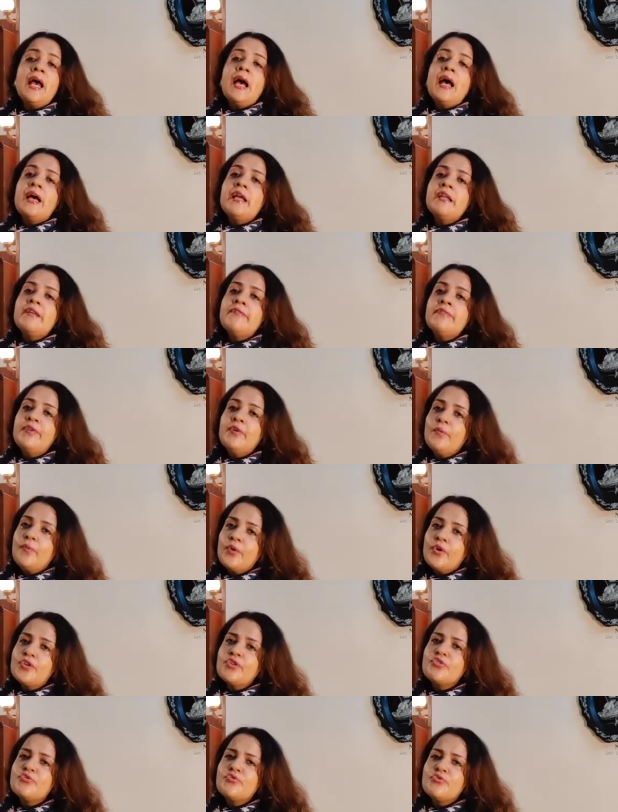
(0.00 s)
and if you
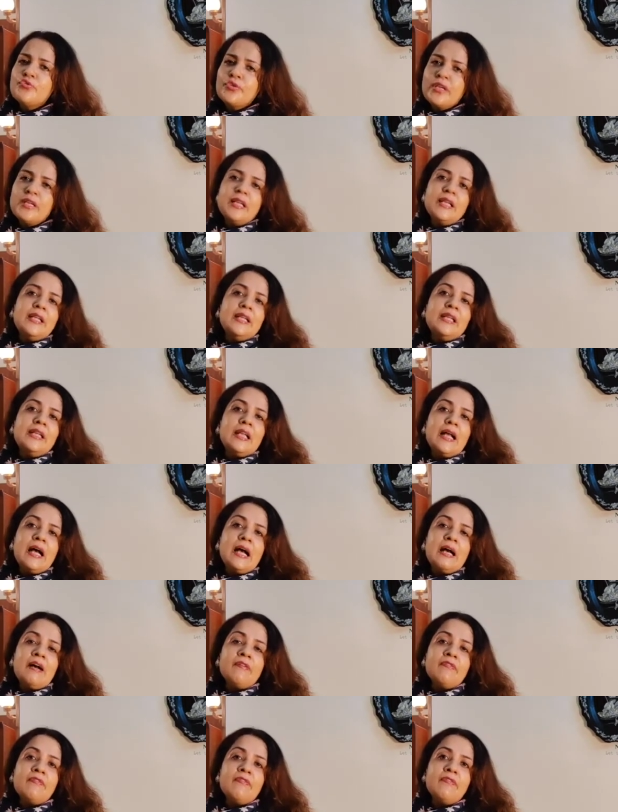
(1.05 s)
want to really
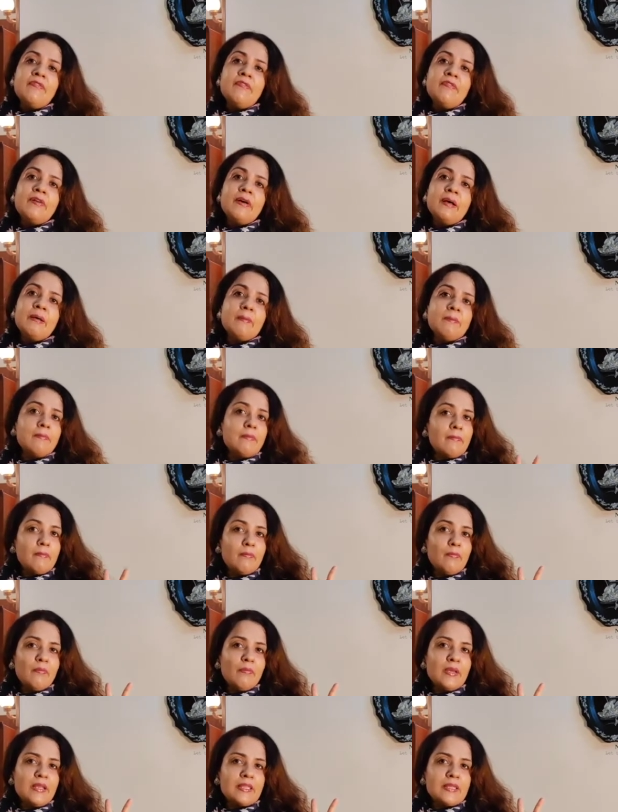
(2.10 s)
laugh,
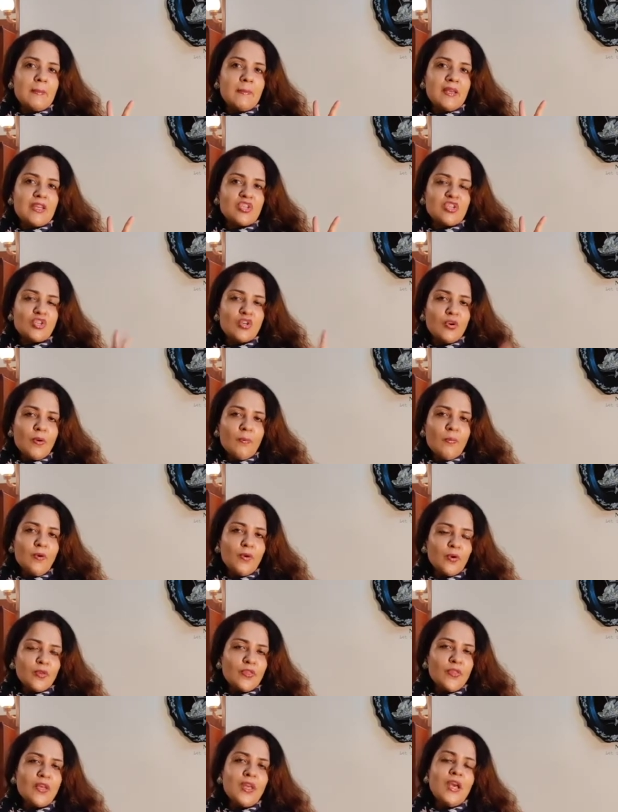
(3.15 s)
it's a mixture of
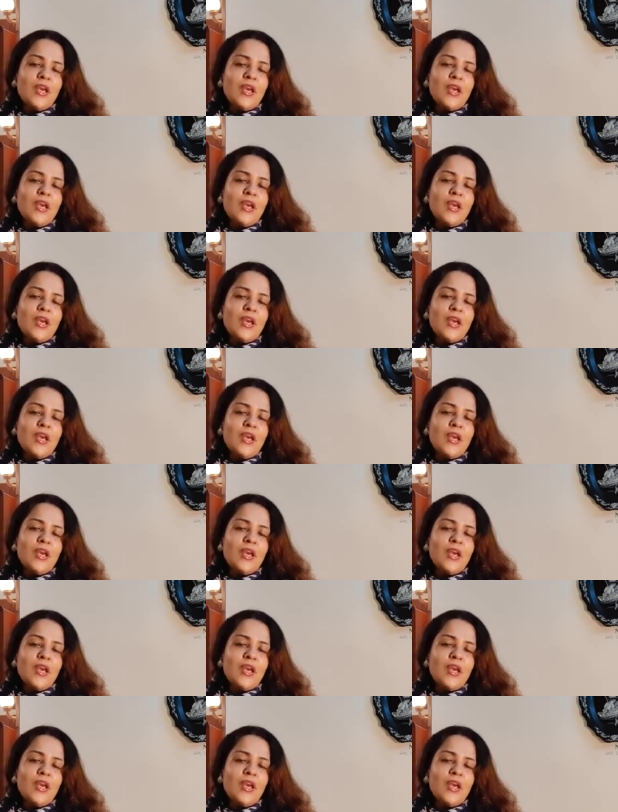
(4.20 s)
both.